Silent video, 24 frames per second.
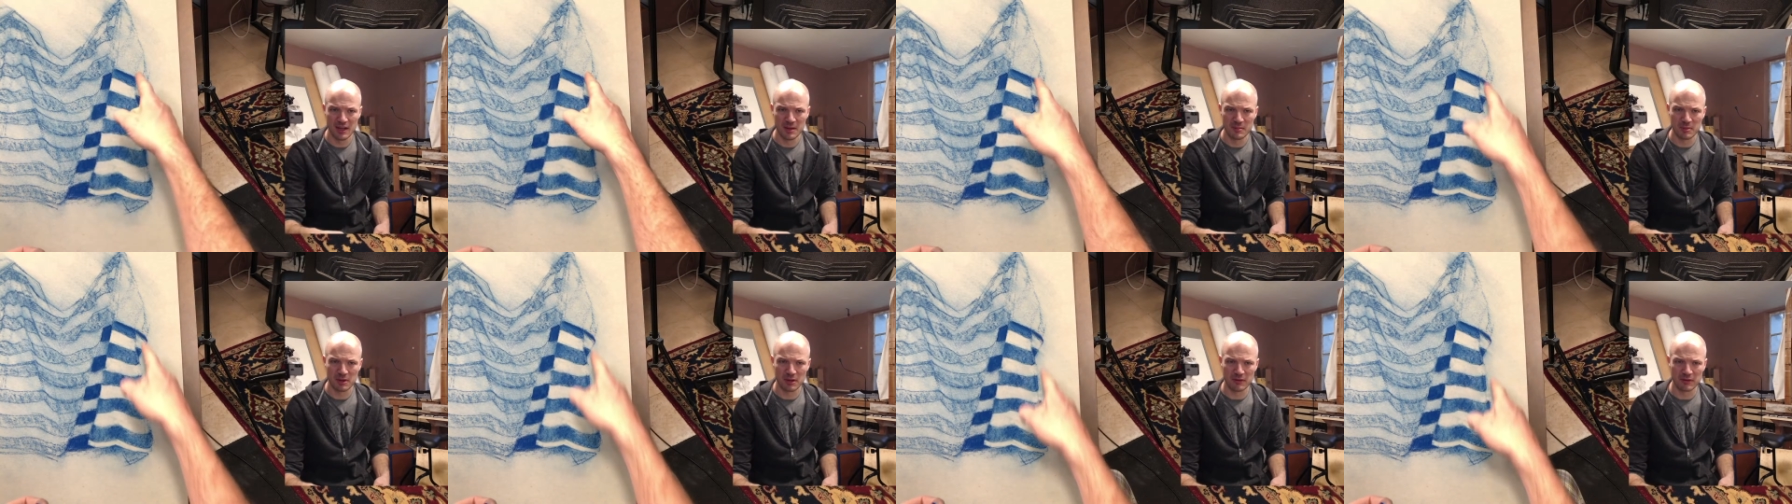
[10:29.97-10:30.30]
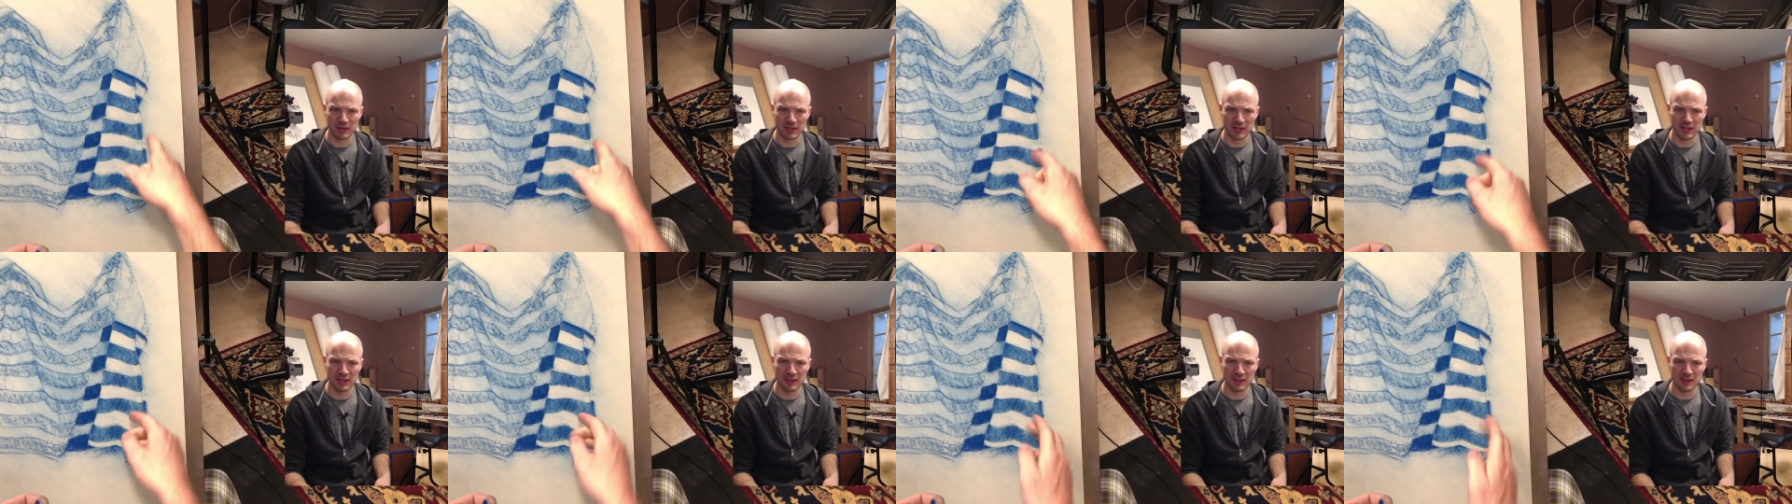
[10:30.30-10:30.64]
but
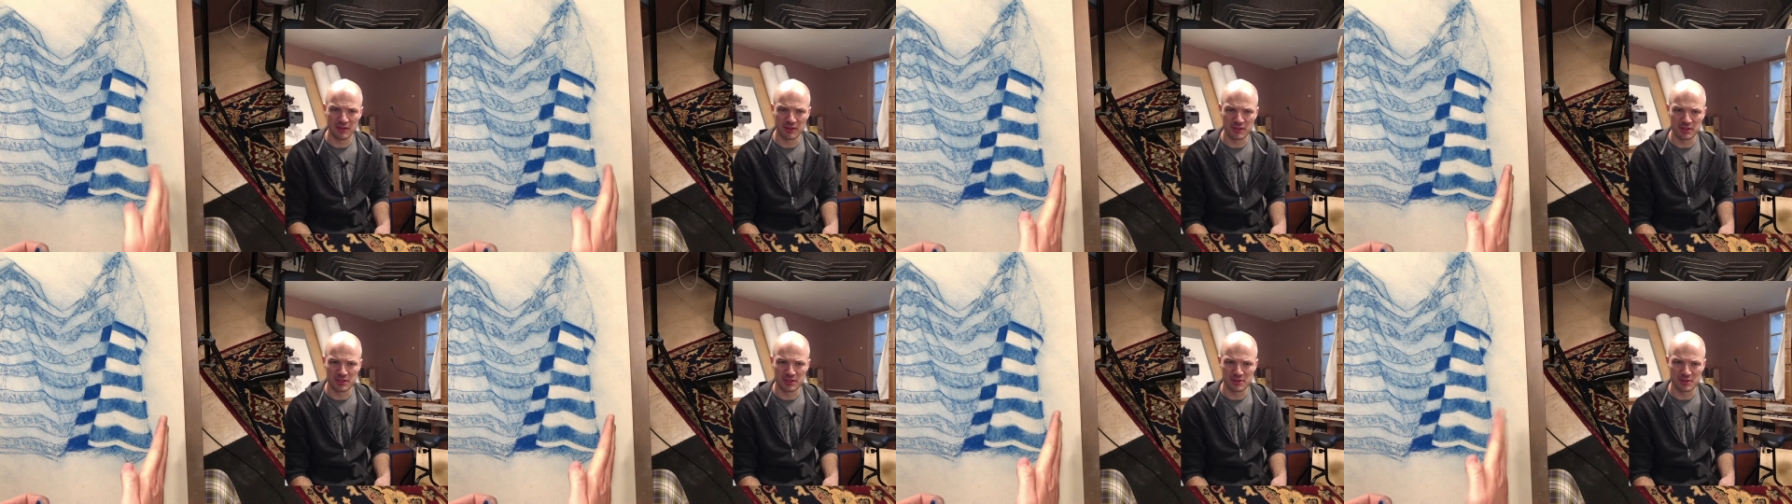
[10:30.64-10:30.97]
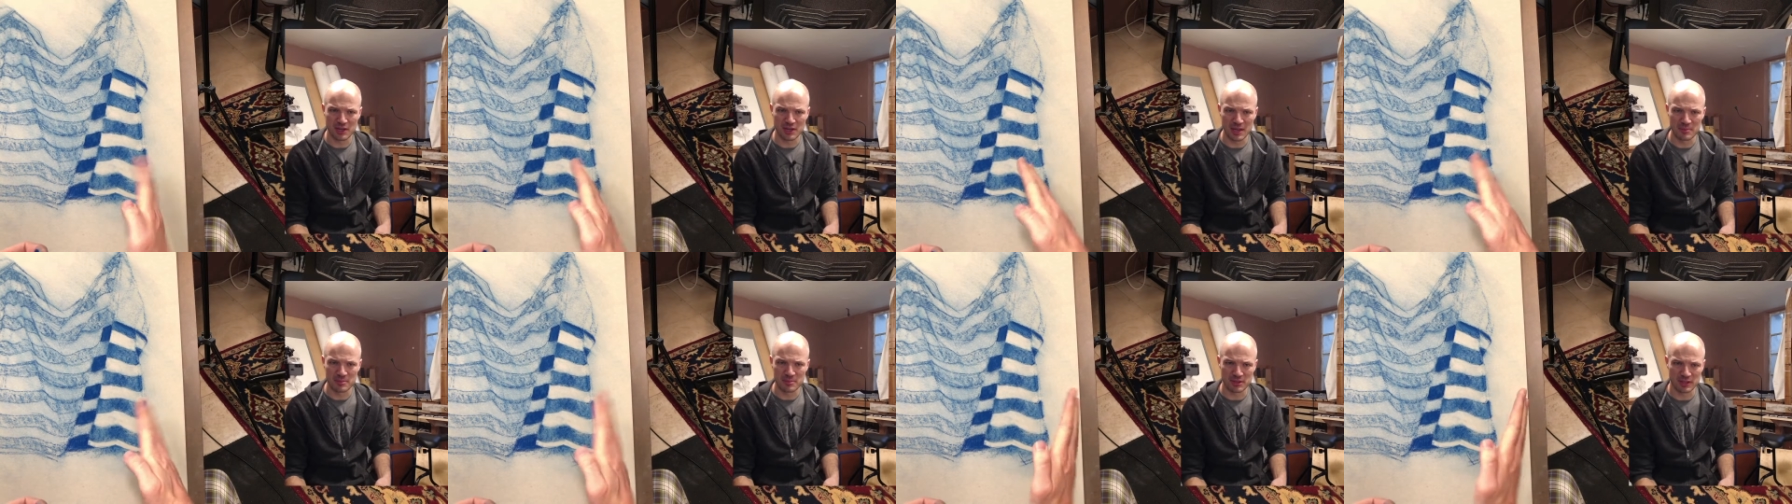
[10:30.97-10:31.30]
over here the
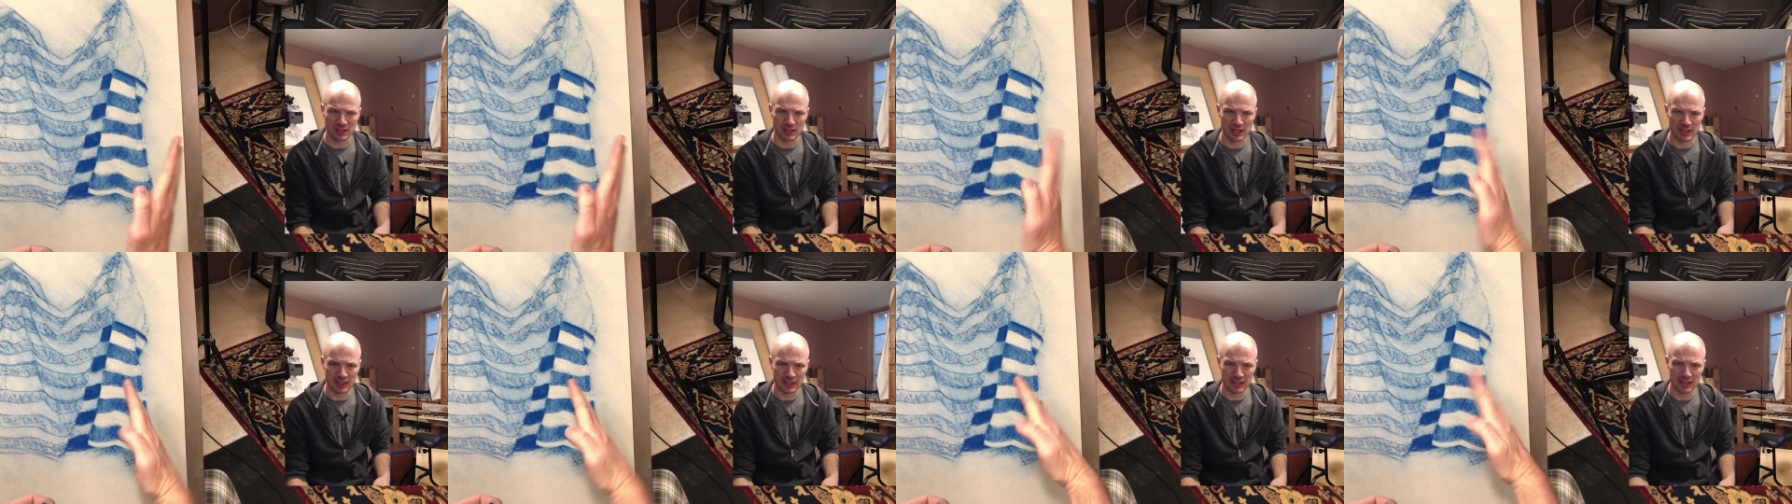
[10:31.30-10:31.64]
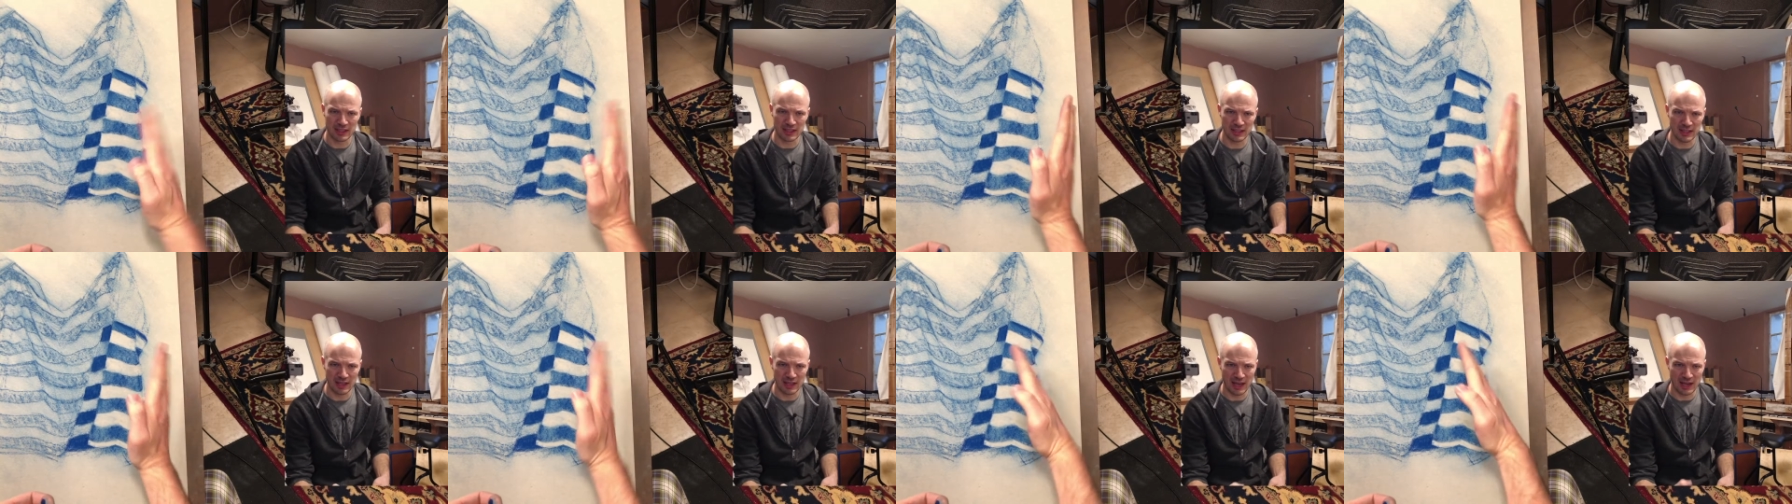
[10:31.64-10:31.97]
stripes are kind of
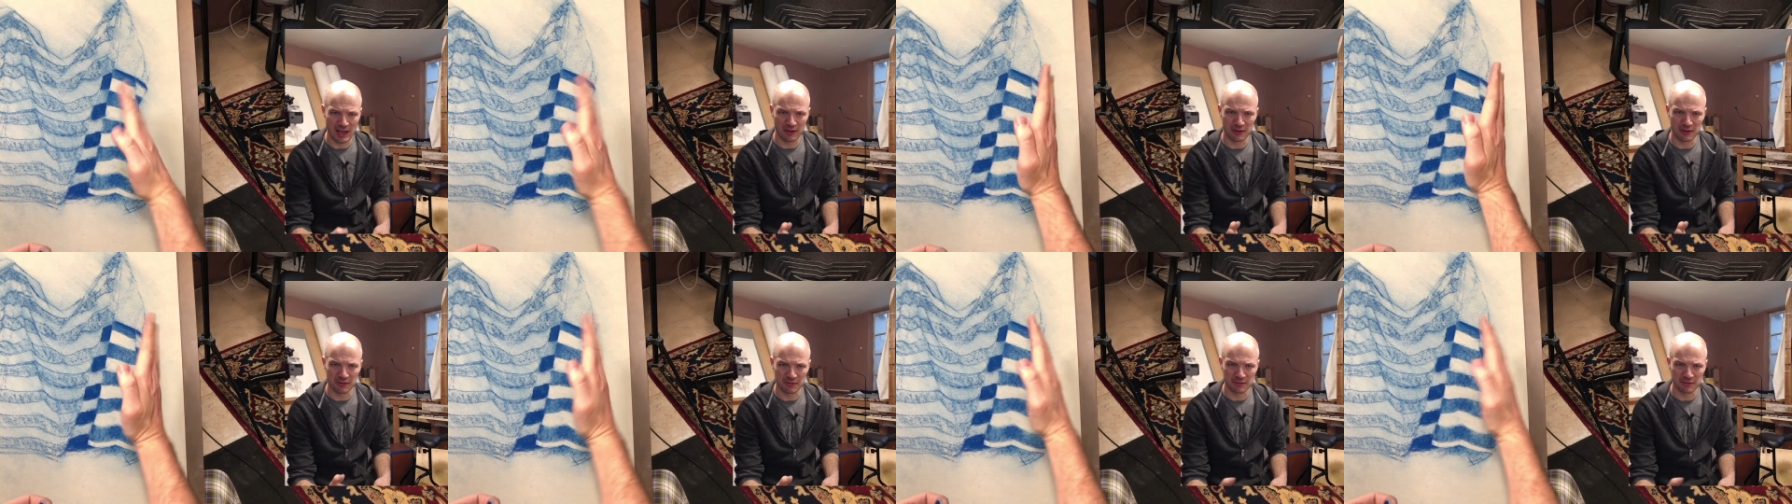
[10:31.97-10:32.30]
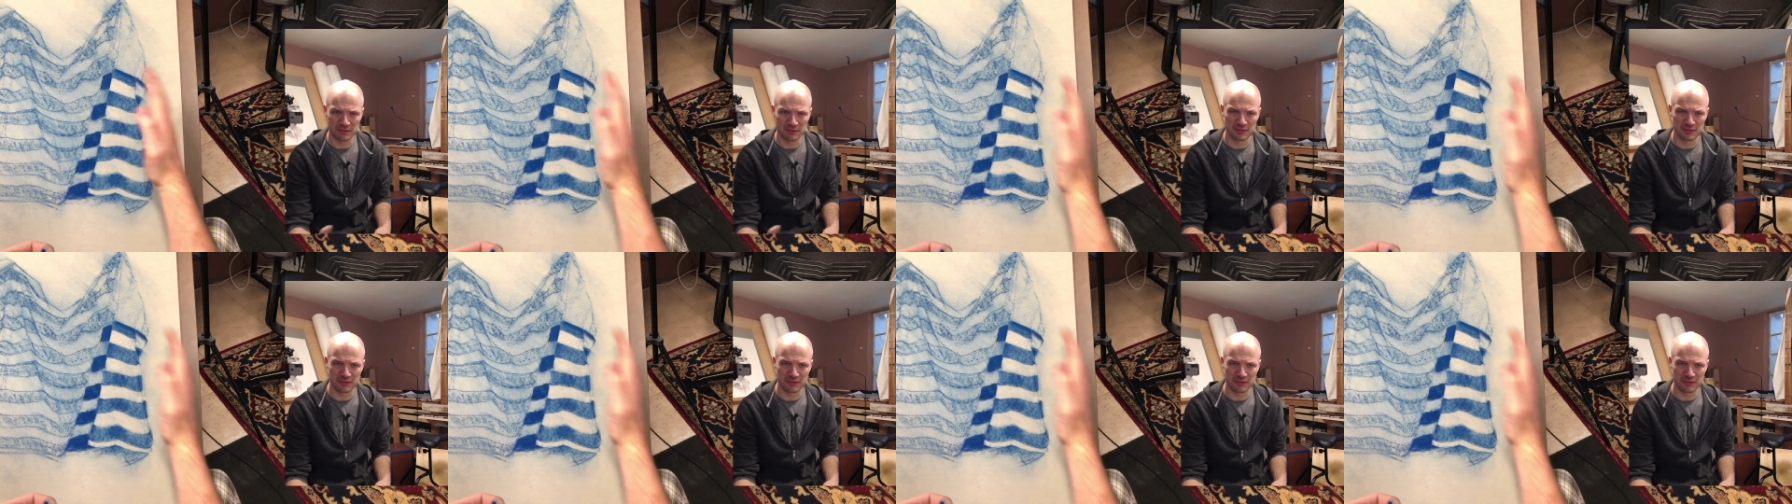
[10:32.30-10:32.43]
getting out of